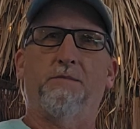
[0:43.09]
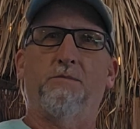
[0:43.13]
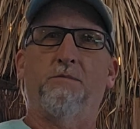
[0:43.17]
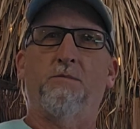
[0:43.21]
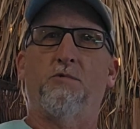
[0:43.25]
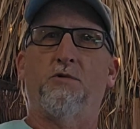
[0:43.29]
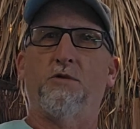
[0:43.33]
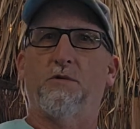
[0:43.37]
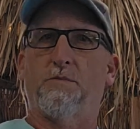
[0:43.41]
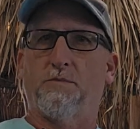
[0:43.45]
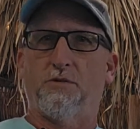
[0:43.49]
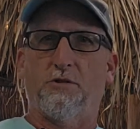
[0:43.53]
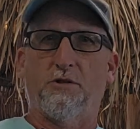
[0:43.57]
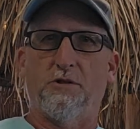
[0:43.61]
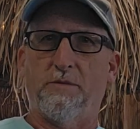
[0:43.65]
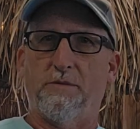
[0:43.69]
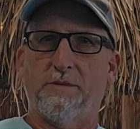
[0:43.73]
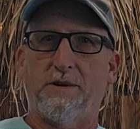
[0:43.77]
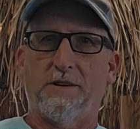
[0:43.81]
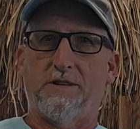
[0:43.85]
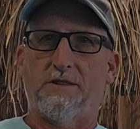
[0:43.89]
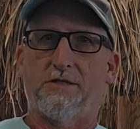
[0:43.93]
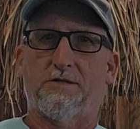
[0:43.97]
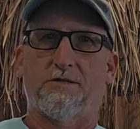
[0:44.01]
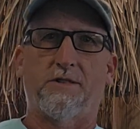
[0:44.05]
more
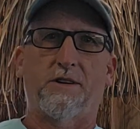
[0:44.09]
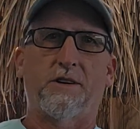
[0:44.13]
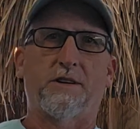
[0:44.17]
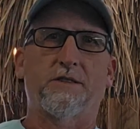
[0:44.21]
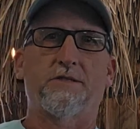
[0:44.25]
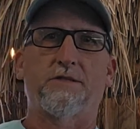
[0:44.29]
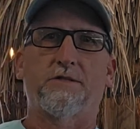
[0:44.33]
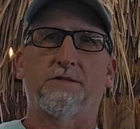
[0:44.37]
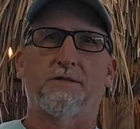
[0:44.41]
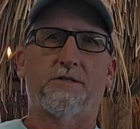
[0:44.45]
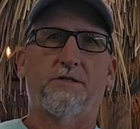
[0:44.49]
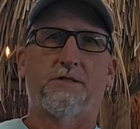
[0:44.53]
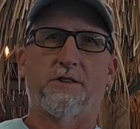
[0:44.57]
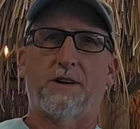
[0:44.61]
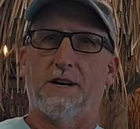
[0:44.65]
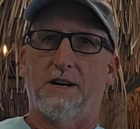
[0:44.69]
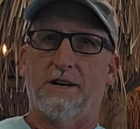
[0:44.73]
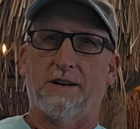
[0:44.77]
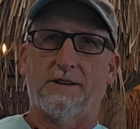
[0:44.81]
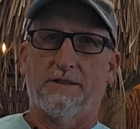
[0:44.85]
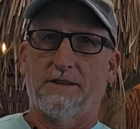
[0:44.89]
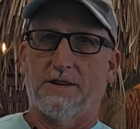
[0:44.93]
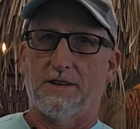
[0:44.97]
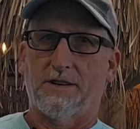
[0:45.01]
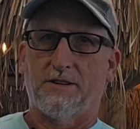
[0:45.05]
permanent structures or
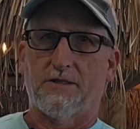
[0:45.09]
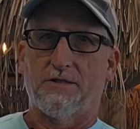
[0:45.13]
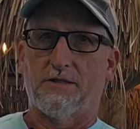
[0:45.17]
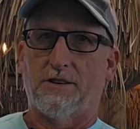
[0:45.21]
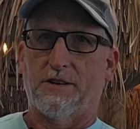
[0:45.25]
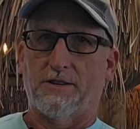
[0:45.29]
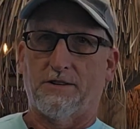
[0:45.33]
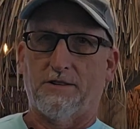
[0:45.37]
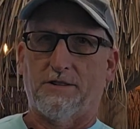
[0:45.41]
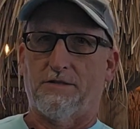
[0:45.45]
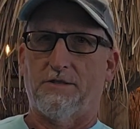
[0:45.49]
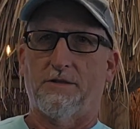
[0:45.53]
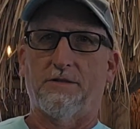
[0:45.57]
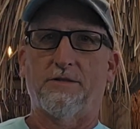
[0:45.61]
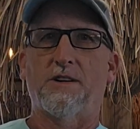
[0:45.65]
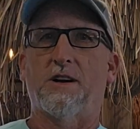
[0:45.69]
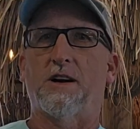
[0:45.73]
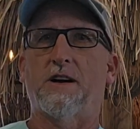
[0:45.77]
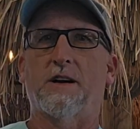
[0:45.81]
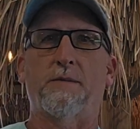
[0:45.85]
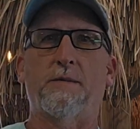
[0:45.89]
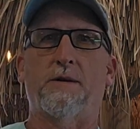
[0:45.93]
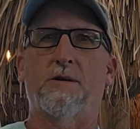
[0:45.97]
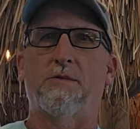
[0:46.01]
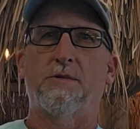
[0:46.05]
higher end structures. I'm
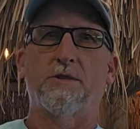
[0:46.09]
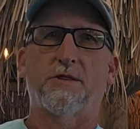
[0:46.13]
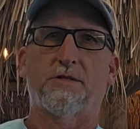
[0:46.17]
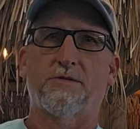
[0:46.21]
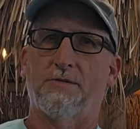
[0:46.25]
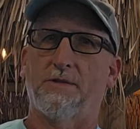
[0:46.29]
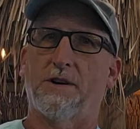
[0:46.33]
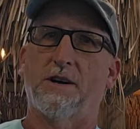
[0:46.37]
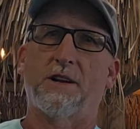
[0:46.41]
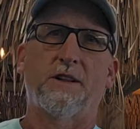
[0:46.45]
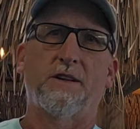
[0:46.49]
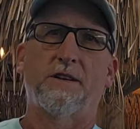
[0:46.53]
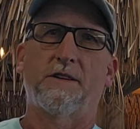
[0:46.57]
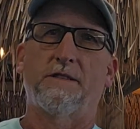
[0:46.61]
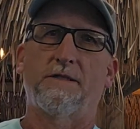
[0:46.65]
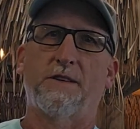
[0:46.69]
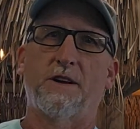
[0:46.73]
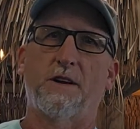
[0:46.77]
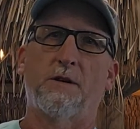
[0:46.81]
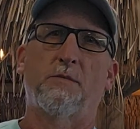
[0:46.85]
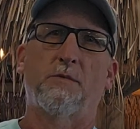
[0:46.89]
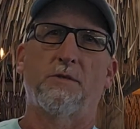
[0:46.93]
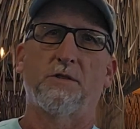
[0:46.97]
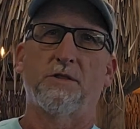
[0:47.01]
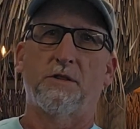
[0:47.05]
talking about what's readily
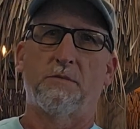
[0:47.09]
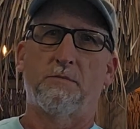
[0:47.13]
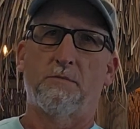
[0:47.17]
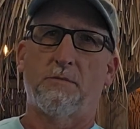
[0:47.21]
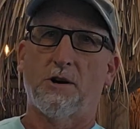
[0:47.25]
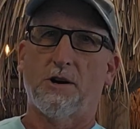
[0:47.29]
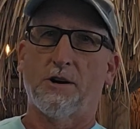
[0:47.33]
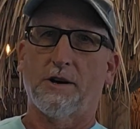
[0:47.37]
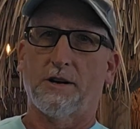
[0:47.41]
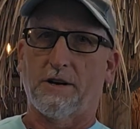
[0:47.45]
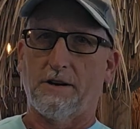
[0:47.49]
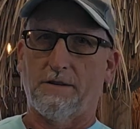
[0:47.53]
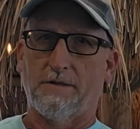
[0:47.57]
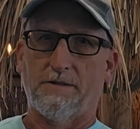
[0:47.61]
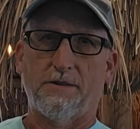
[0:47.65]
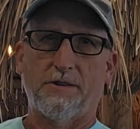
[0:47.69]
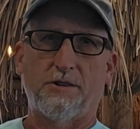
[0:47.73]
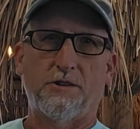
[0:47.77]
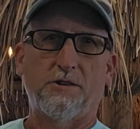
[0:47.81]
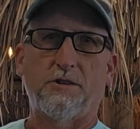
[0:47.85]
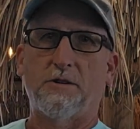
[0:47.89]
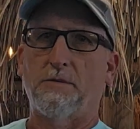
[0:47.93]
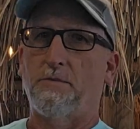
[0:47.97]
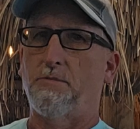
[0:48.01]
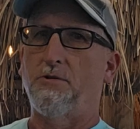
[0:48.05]
available in the market for
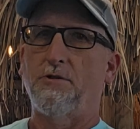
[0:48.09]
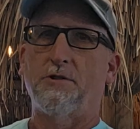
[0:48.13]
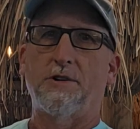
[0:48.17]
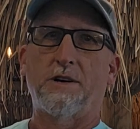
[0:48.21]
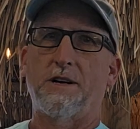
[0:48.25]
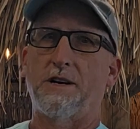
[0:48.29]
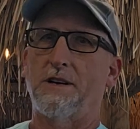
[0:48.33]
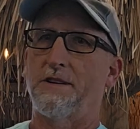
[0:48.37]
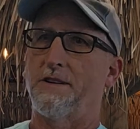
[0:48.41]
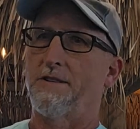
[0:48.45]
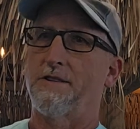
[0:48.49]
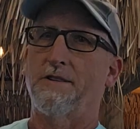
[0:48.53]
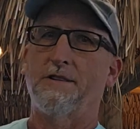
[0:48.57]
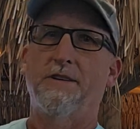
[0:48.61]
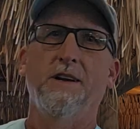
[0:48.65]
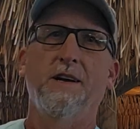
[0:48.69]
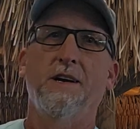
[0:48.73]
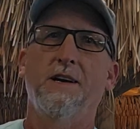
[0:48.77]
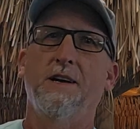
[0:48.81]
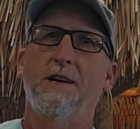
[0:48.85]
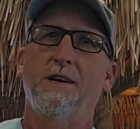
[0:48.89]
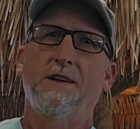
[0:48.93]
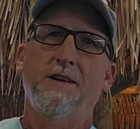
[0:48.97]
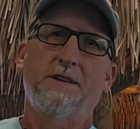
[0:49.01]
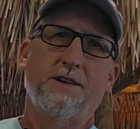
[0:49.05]
you to put on your
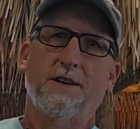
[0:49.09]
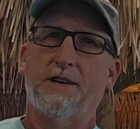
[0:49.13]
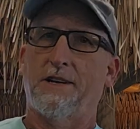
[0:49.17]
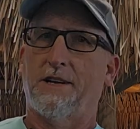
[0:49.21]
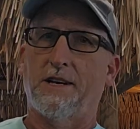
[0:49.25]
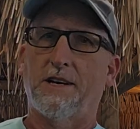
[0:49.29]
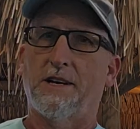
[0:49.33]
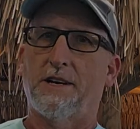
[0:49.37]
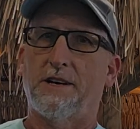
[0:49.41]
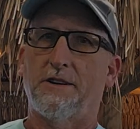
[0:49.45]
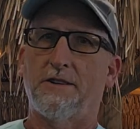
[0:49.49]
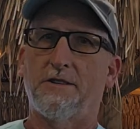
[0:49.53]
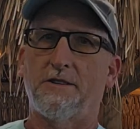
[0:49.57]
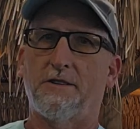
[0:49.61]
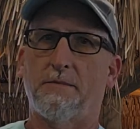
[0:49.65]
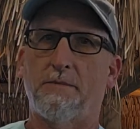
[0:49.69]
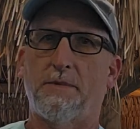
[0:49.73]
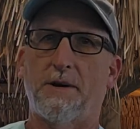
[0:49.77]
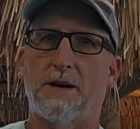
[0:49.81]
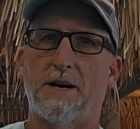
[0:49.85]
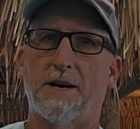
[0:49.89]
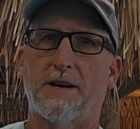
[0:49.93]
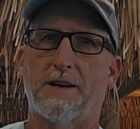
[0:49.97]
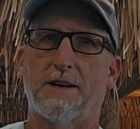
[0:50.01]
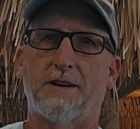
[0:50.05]
tiki hut in your
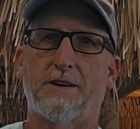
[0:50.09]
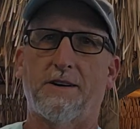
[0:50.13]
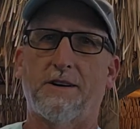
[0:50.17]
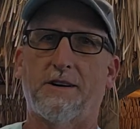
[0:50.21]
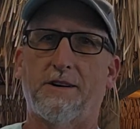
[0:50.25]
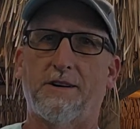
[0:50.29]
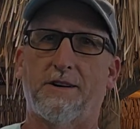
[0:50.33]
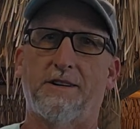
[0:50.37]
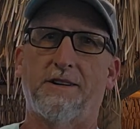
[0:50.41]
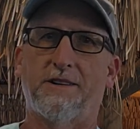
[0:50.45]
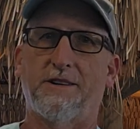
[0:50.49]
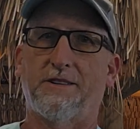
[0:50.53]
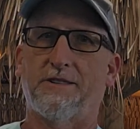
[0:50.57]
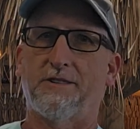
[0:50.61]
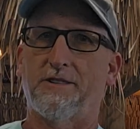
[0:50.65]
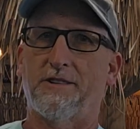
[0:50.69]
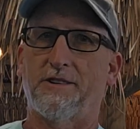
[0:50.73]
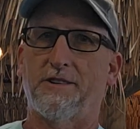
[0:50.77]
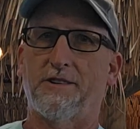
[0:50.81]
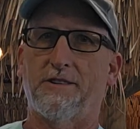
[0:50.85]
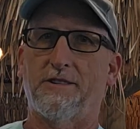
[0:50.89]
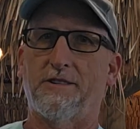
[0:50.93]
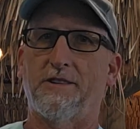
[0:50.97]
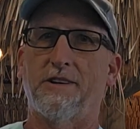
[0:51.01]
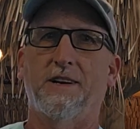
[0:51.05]
backyard, or
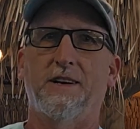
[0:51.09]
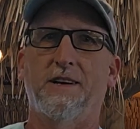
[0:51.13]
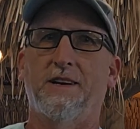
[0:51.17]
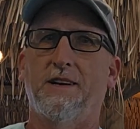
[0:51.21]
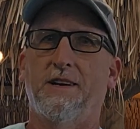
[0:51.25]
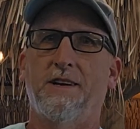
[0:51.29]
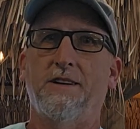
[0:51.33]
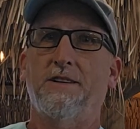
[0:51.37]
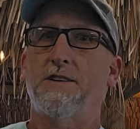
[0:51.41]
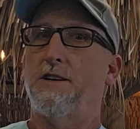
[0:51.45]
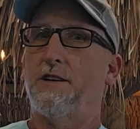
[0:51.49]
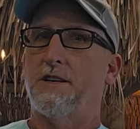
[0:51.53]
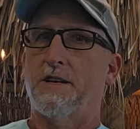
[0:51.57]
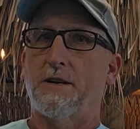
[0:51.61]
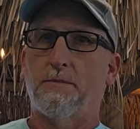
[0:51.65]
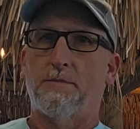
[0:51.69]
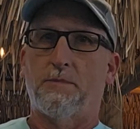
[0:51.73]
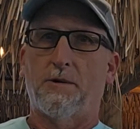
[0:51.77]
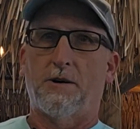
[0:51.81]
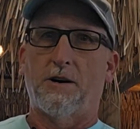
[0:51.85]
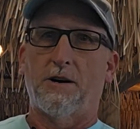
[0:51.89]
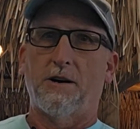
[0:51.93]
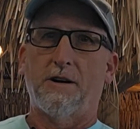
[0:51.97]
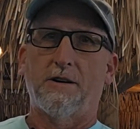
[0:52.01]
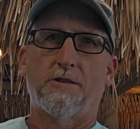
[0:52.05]
your tiki
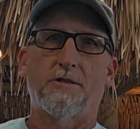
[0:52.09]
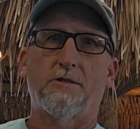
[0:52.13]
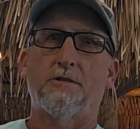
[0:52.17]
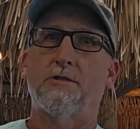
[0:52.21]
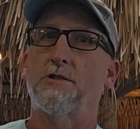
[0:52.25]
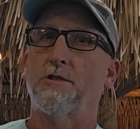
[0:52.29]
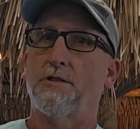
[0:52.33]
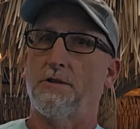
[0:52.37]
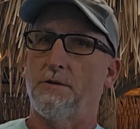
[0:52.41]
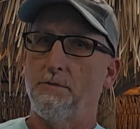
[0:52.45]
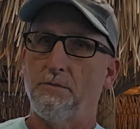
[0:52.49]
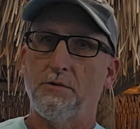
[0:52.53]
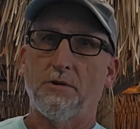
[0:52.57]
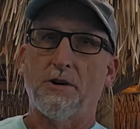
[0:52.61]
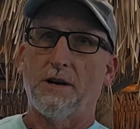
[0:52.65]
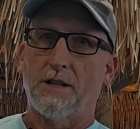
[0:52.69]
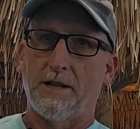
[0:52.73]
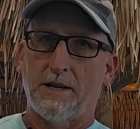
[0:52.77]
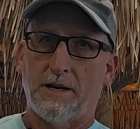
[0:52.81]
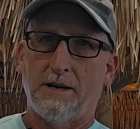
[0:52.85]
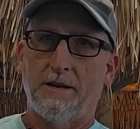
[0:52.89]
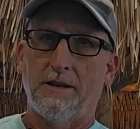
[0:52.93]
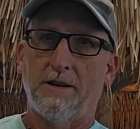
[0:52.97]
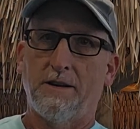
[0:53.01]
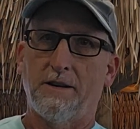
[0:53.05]
bar, or your
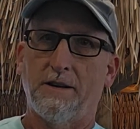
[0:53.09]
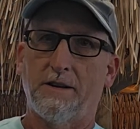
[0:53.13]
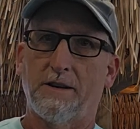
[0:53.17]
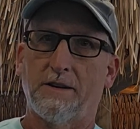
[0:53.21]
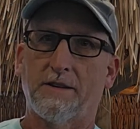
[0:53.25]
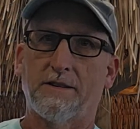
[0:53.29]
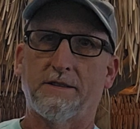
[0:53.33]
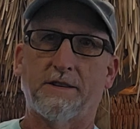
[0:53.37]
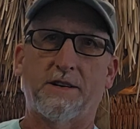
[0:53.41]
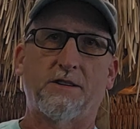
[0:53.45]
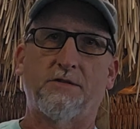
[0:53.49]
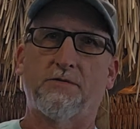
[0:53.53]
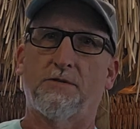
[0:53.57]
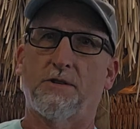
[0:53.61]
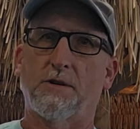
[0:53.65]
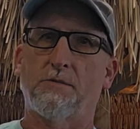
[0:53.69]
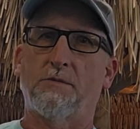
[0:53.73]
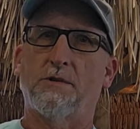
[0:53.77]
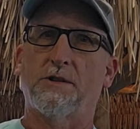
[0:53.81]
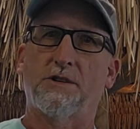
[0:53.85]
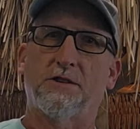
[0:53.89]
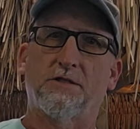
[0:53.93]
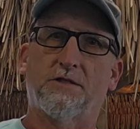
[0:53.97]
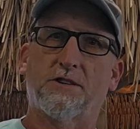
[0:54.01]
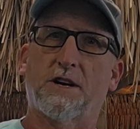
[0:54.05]
umbrella, because that's really
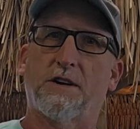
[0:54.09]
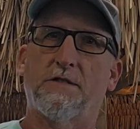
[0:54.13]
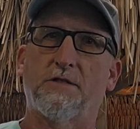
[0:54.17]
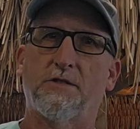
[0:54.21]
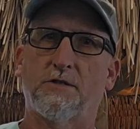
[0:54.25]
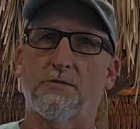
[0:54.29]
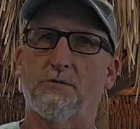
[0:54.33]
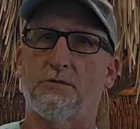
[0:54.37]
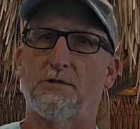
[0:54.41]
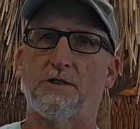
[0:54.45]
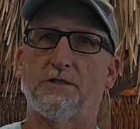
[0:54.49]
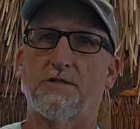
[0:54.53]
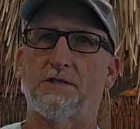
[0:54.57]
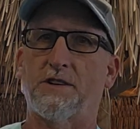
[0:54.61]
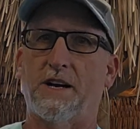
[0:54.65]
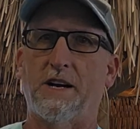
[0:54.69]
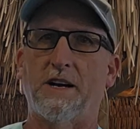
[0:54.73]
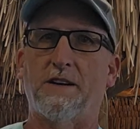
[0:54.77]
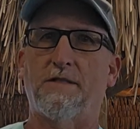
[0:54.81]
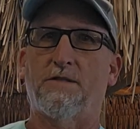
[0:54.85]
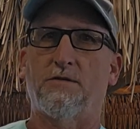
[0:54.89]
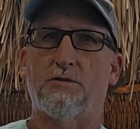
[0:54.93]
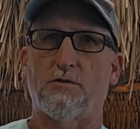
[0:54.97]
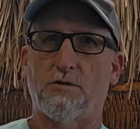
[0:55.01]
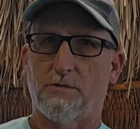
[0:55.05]
what these covers were
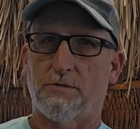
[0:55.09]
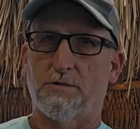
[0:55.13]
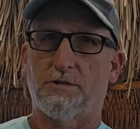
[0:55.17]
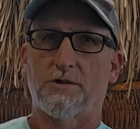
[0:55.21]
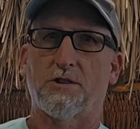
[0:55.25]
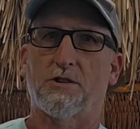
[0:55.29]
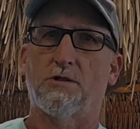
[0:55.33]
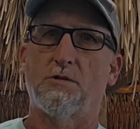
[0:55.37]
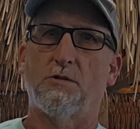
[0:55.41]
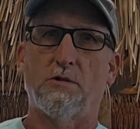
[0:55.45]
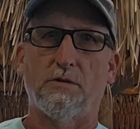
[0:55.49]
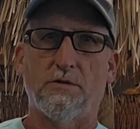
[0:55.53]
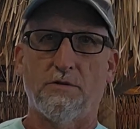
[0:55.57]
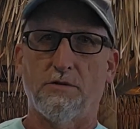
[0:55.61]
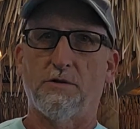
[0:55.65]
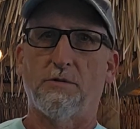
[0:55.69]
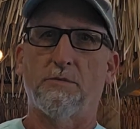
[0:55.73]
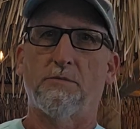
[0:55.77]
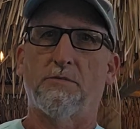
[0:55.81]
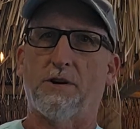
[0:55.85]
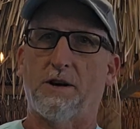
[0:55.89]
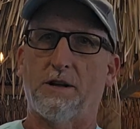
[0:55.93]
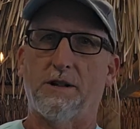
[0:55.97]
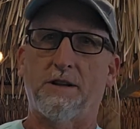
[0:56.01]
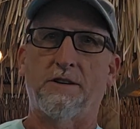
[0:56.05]
designed for, was to go over
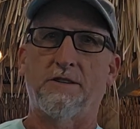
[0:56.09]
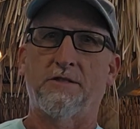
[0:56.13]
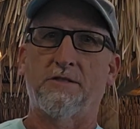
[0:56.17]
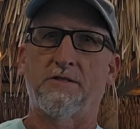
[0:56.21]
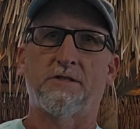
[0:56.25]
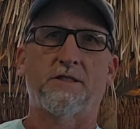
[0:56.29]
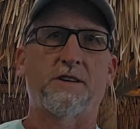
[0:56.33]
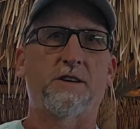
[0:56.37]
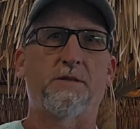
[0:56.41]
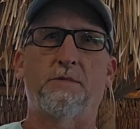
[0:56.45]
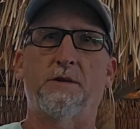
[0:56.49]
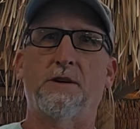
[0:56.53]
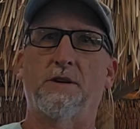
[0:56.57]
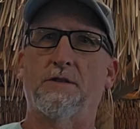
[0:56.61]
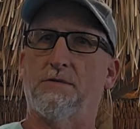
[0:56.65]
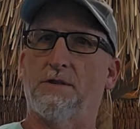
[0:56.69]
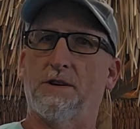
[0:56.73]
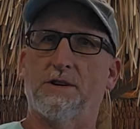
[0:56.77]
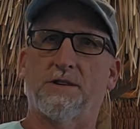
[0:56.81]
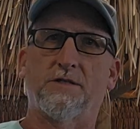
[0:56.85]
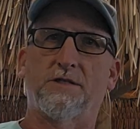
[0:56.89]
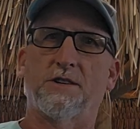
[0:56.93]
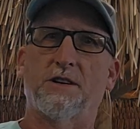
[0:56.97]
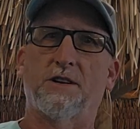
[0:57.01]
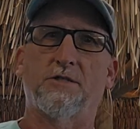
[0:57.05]
umbrellas, be it
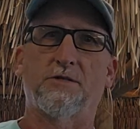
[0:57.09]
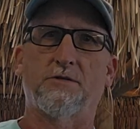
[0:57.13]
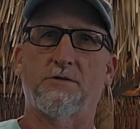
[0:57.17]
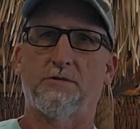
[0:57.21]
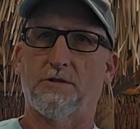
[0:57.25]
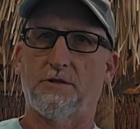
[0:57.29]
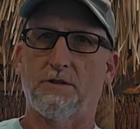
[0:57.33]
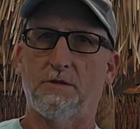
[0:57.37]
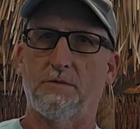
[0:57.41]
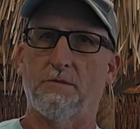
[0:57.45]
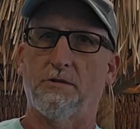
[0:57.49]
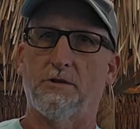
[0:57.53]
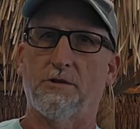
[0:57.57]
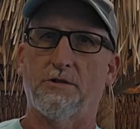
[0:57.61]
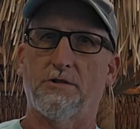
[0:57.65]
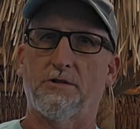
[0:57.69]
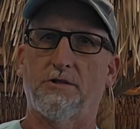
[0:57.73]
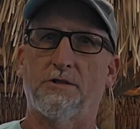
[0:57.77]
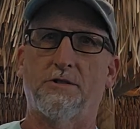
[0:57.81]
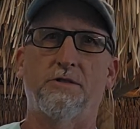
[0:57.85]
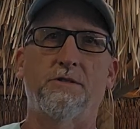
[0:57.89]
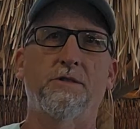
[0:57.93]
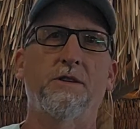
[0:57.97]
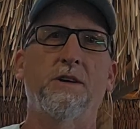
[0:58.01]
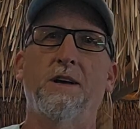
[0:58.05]
residential or
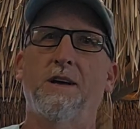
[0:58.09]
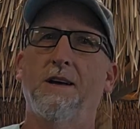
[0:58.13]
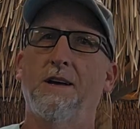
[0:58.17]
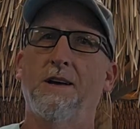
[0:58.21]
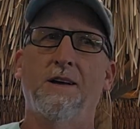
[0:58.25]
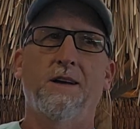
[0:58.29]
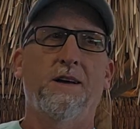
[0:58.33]
commercial.